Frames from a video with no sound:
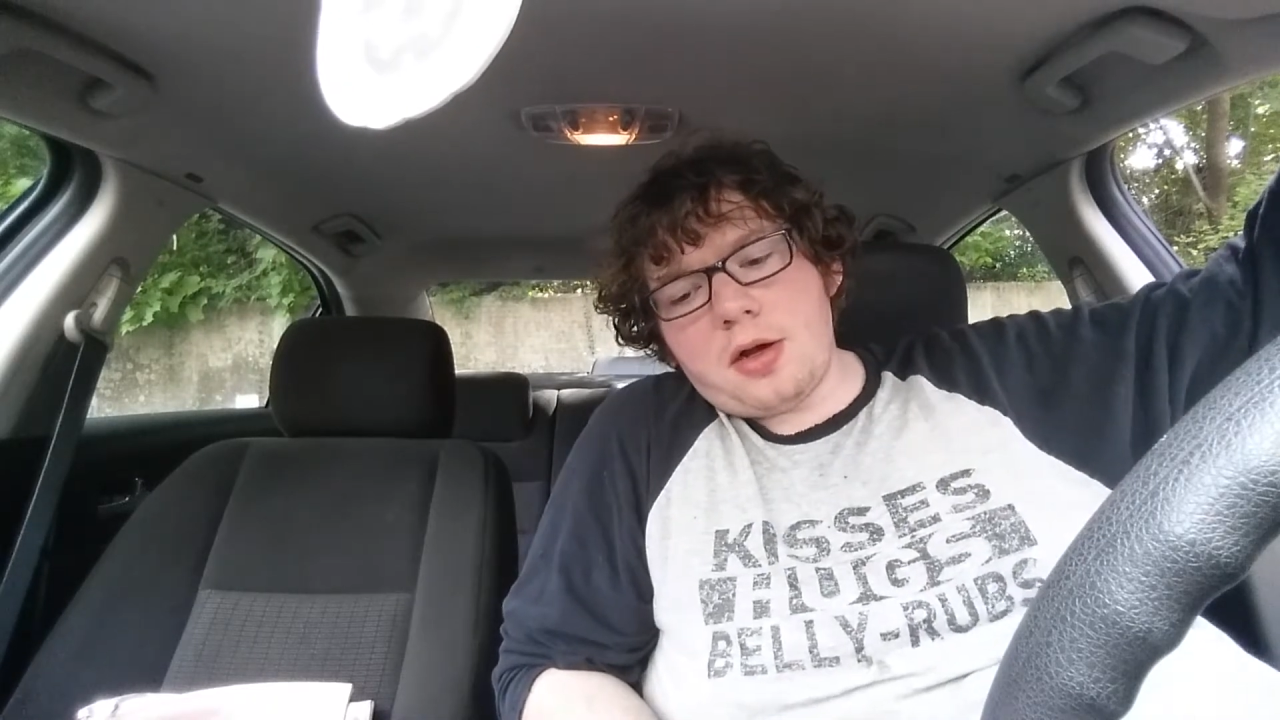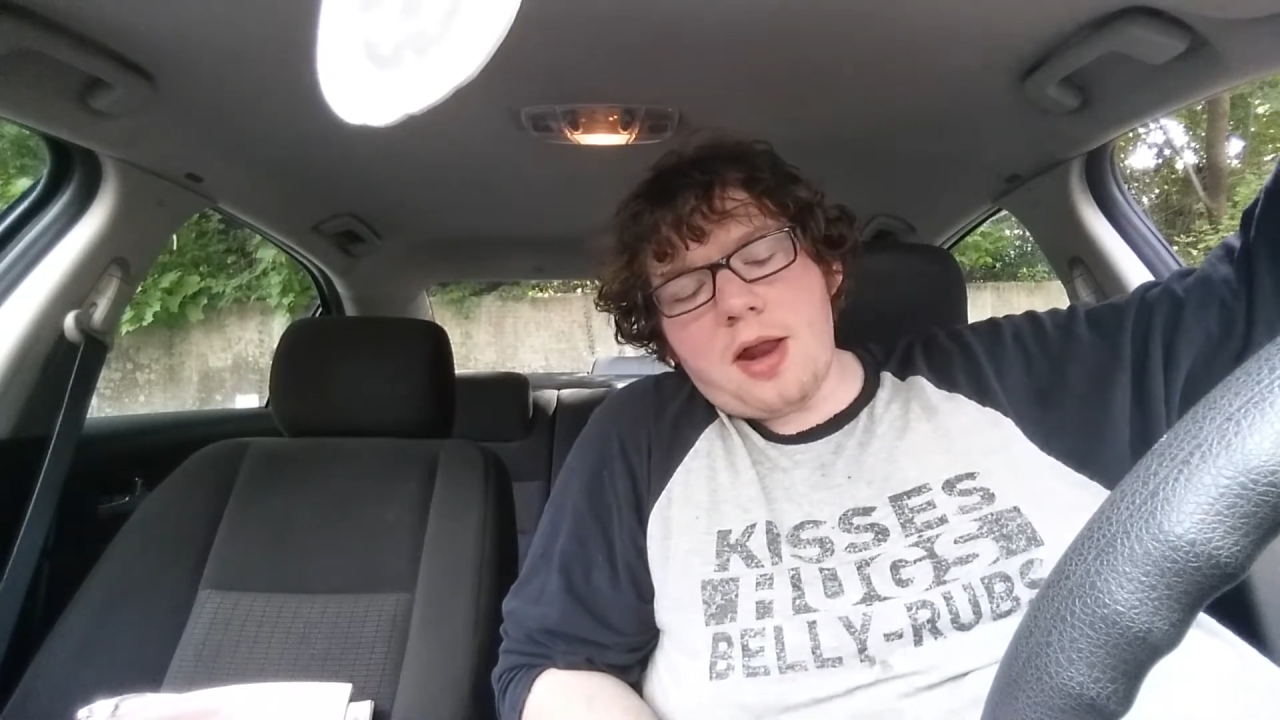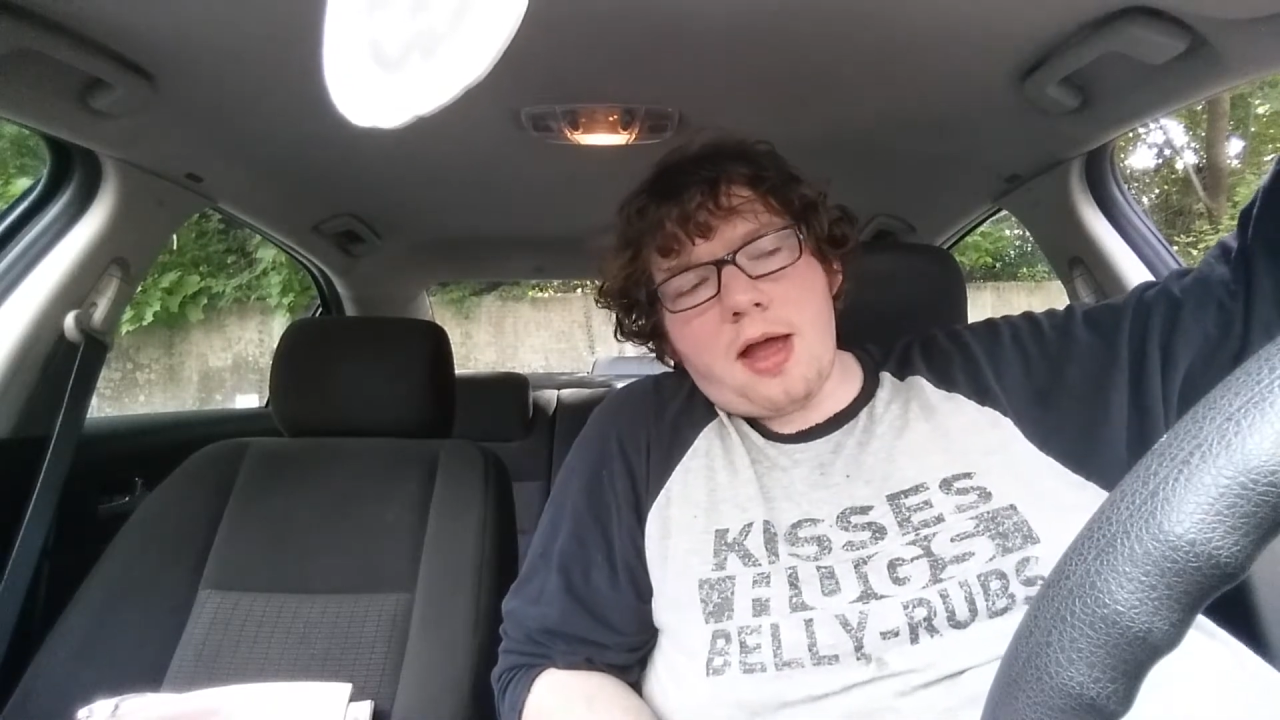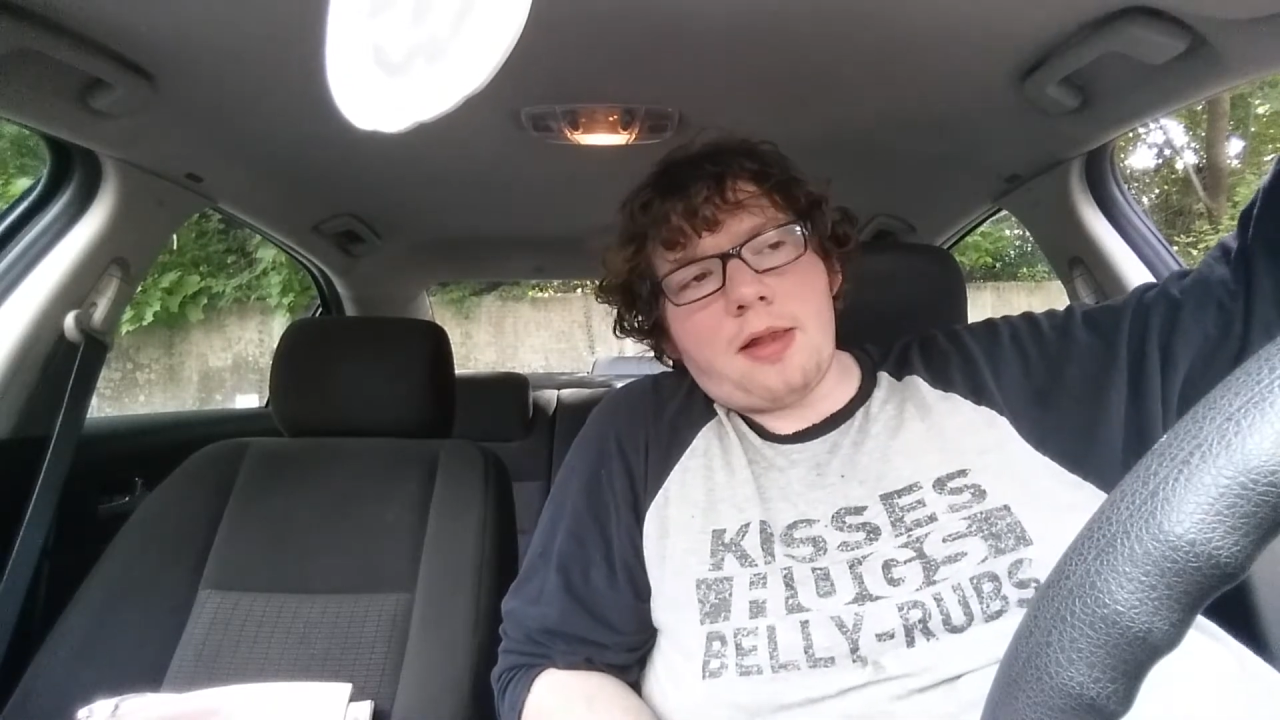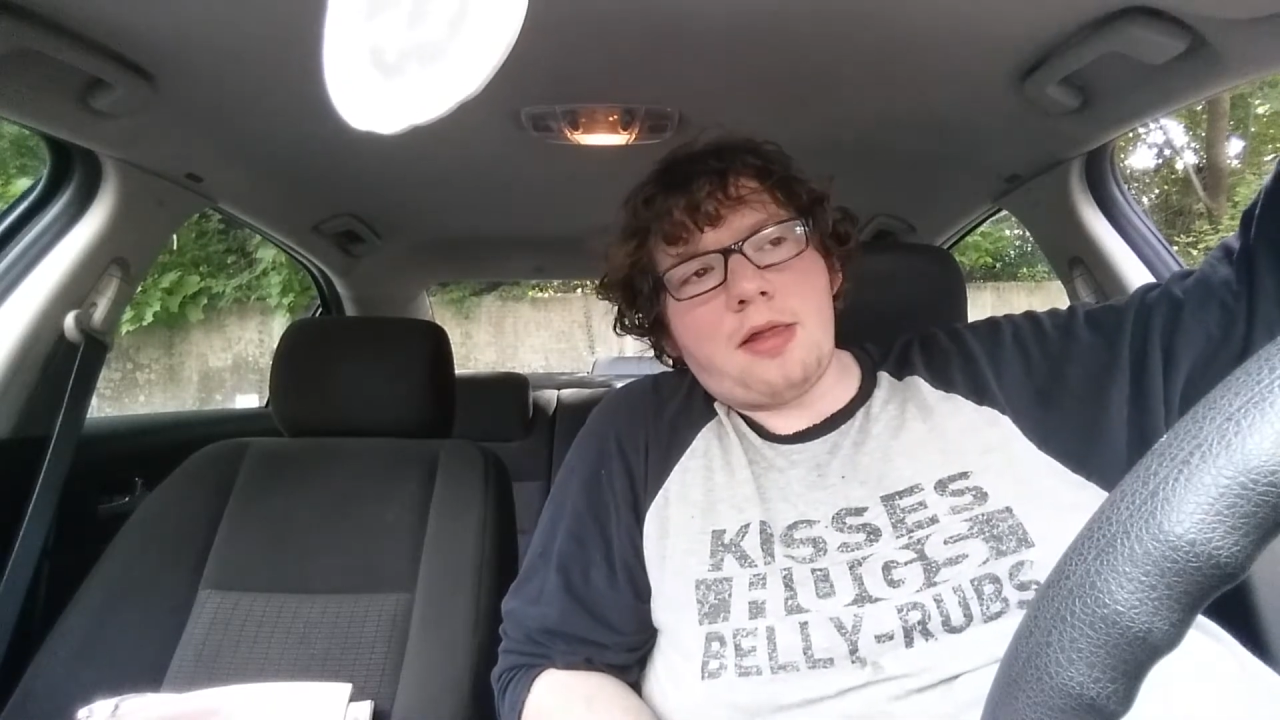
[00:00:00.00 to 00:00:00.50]

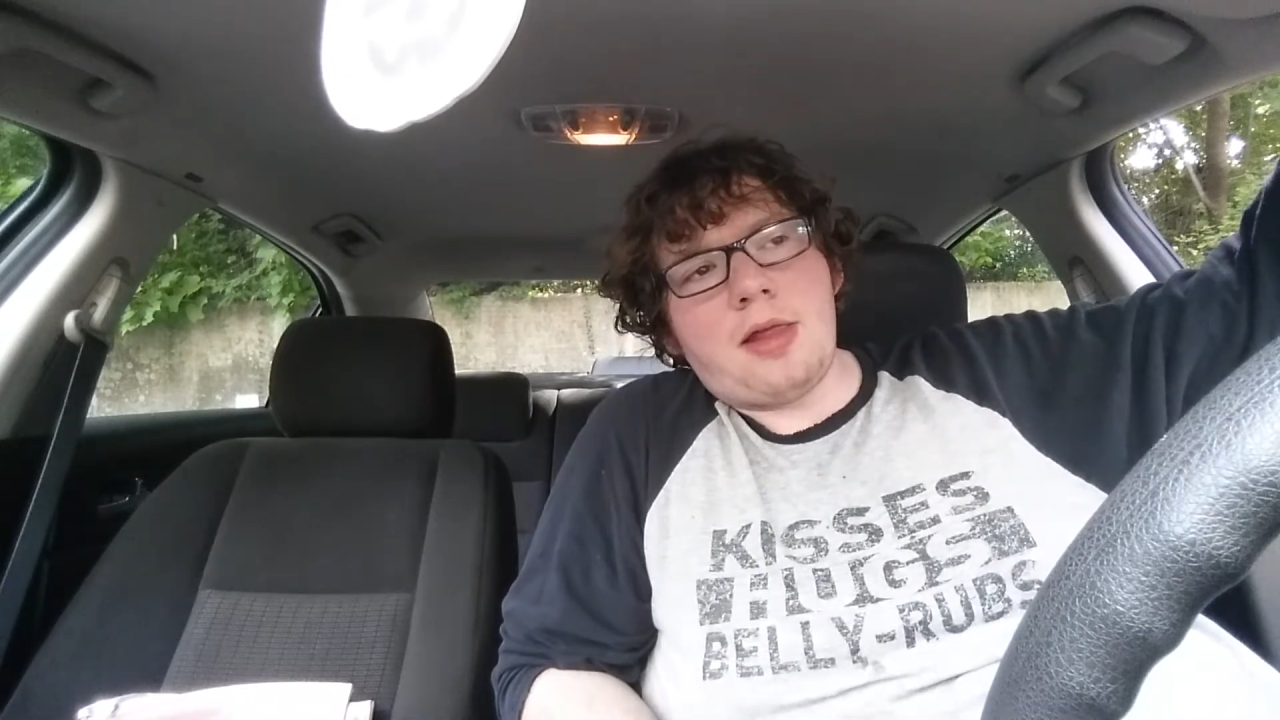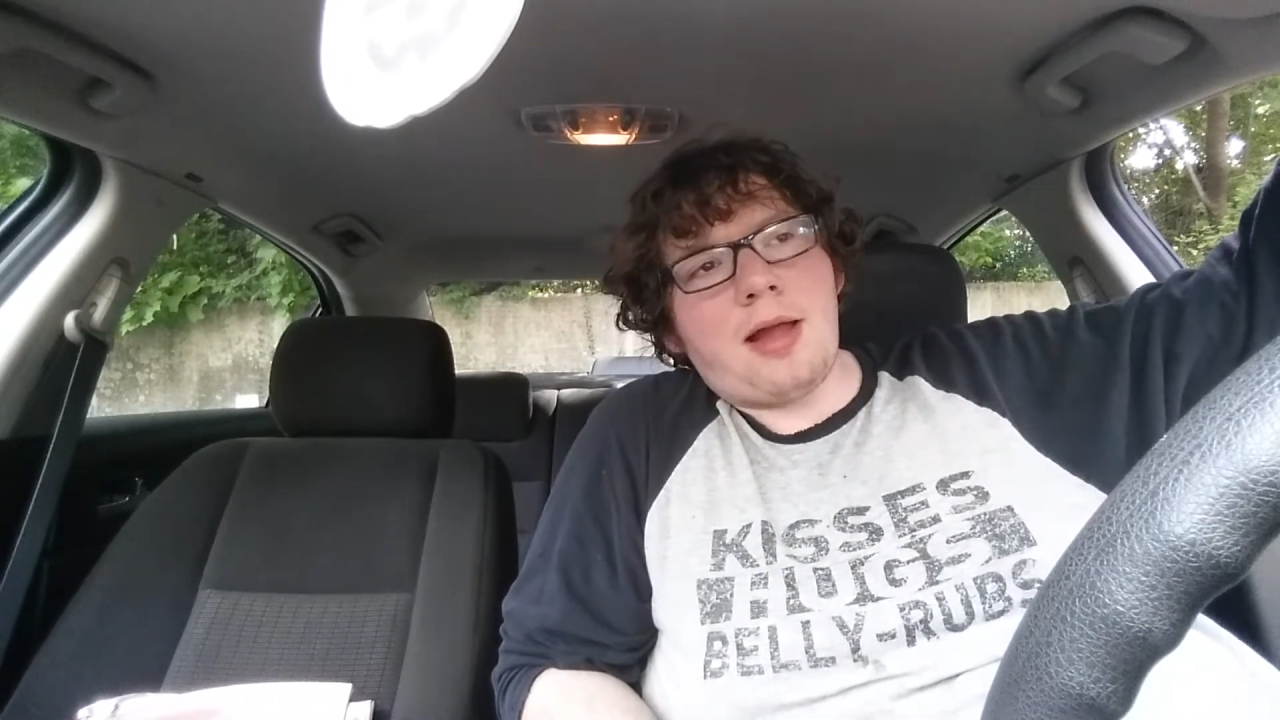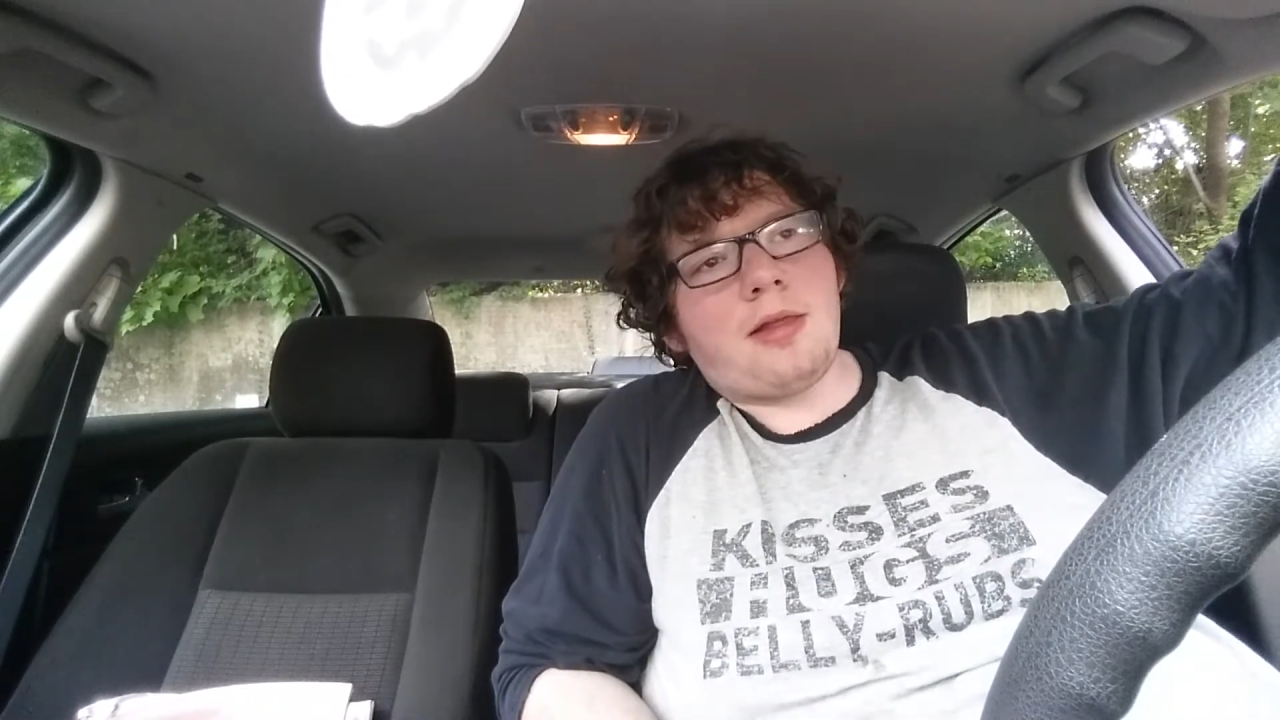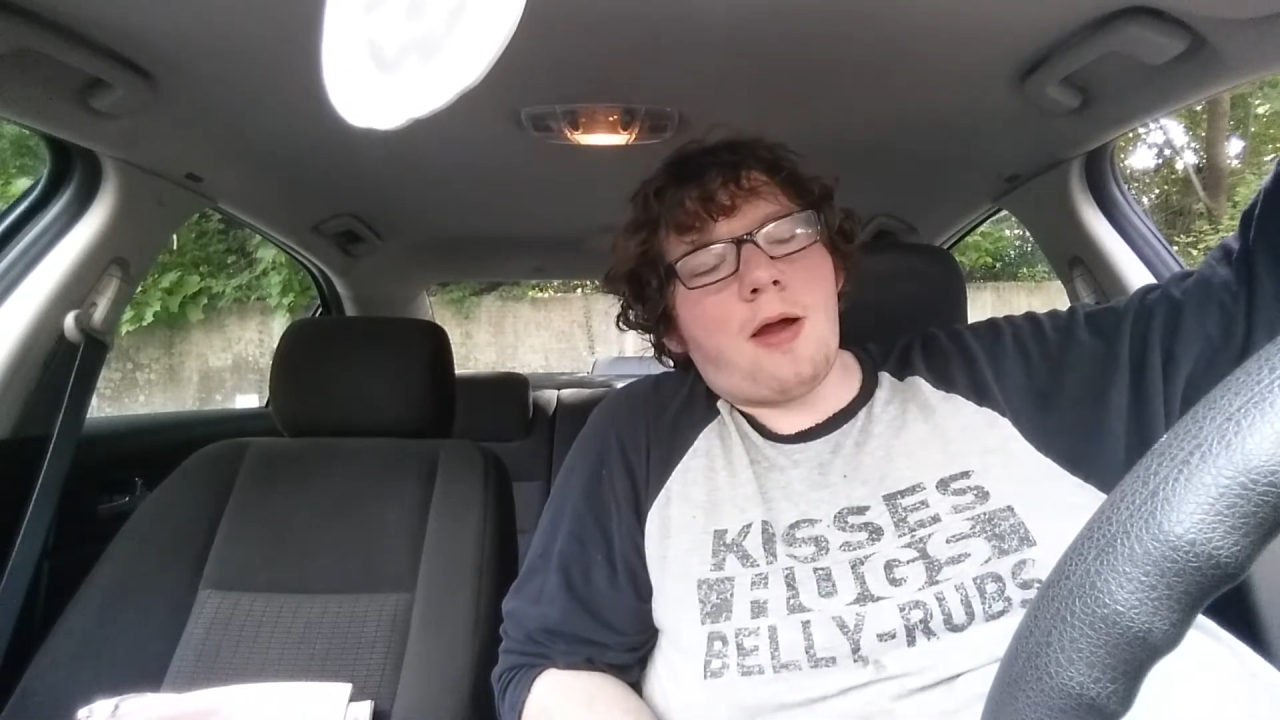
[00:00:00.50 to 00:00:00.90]
not